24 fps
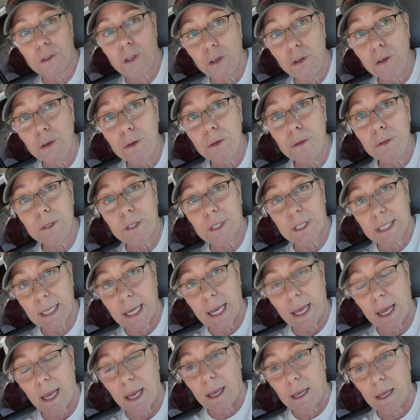
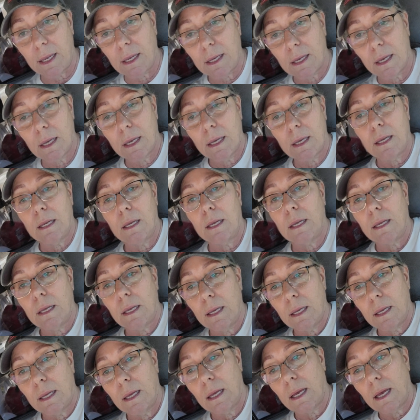Tuesday
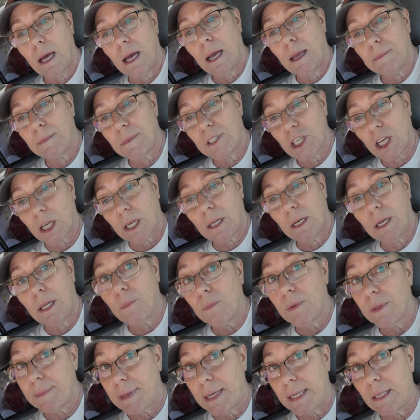I'm checking
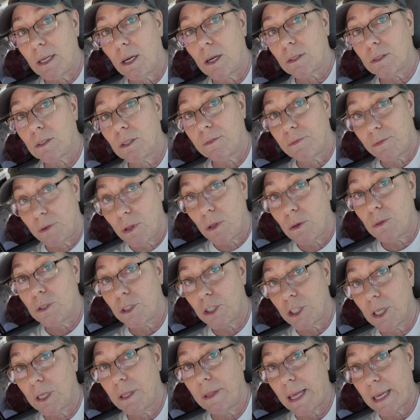in with my doctor for those
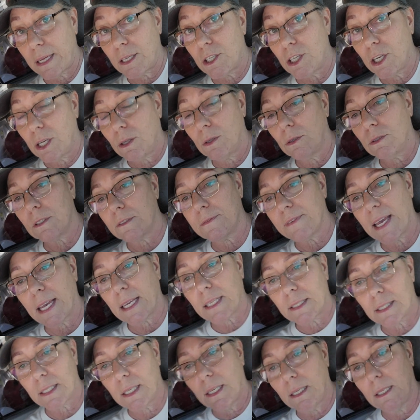that shingles
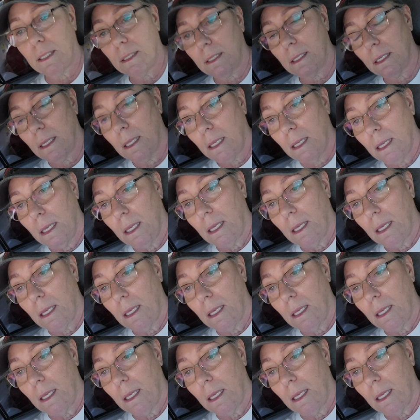vaccine.